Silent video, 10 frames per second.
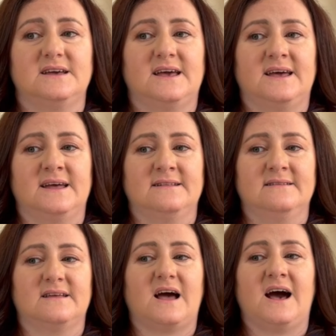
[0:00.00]

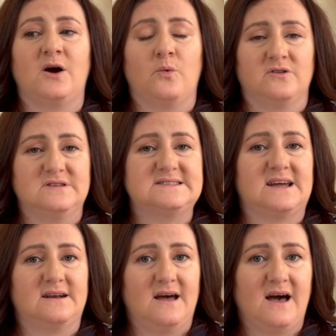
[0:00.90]
And I want to
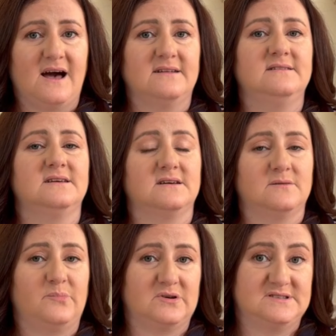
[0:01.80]
start the hat
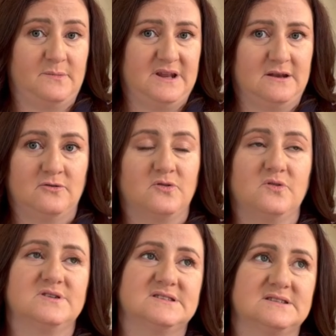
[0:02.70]
possibly in
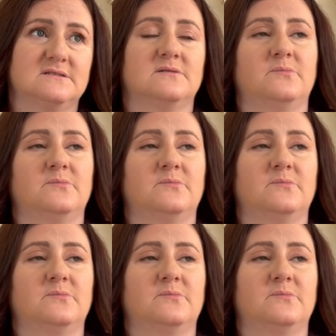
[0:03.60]
August,